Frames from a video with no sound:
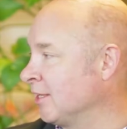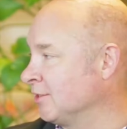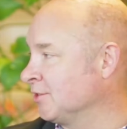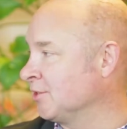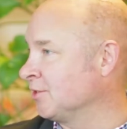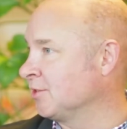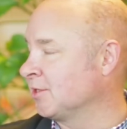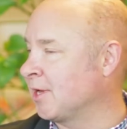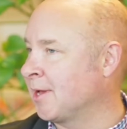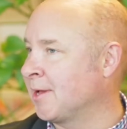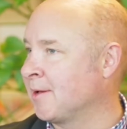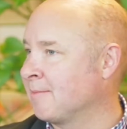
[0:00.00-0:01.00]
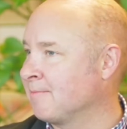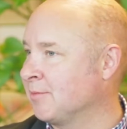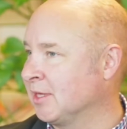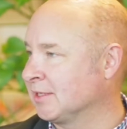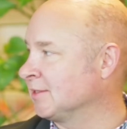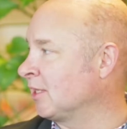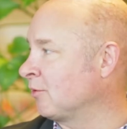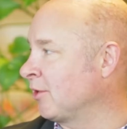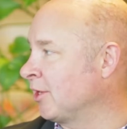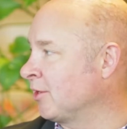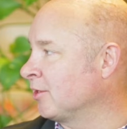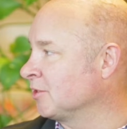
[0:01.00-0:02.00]
into the
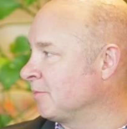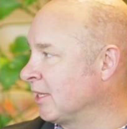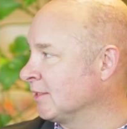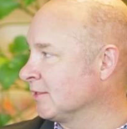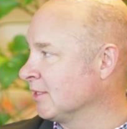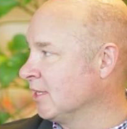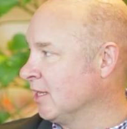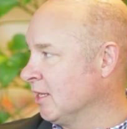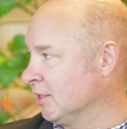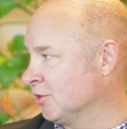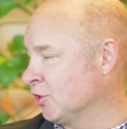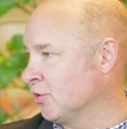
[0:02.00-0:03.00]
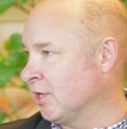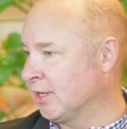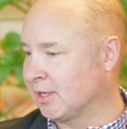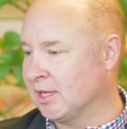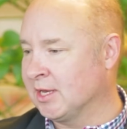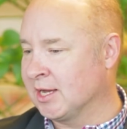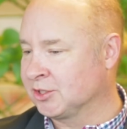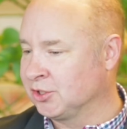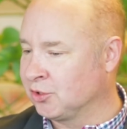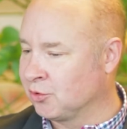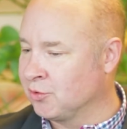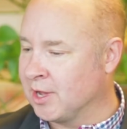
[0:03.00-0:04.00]
accelerator space. So it
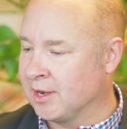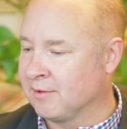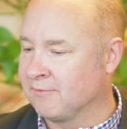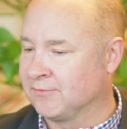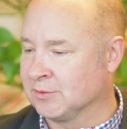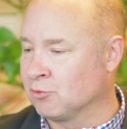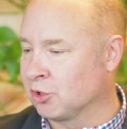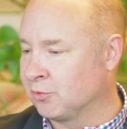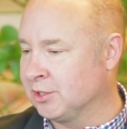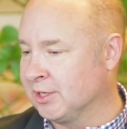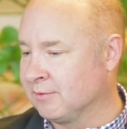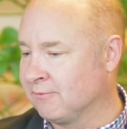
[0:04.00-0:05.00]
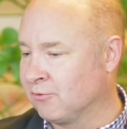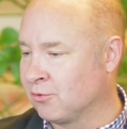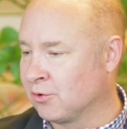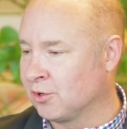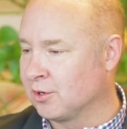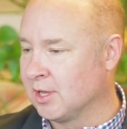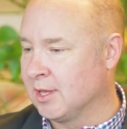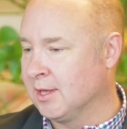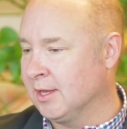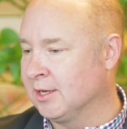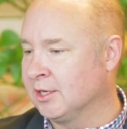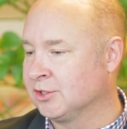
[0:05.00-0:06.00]
actually grew out of some work we did for
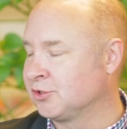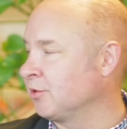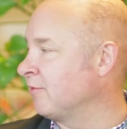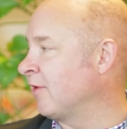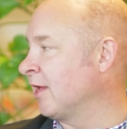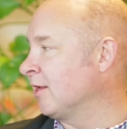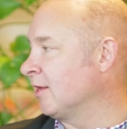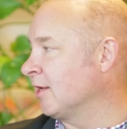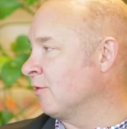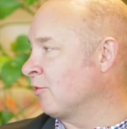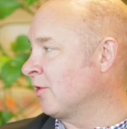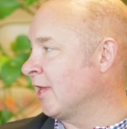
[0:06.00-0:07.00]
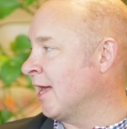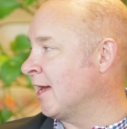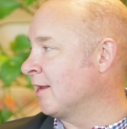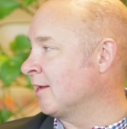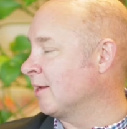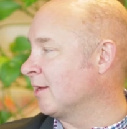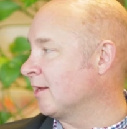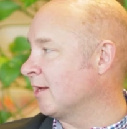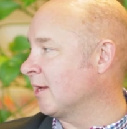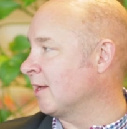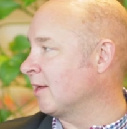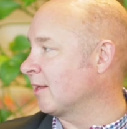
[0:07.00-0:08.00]
an industry event where they had
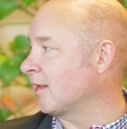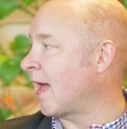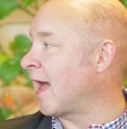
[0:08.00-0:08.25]
a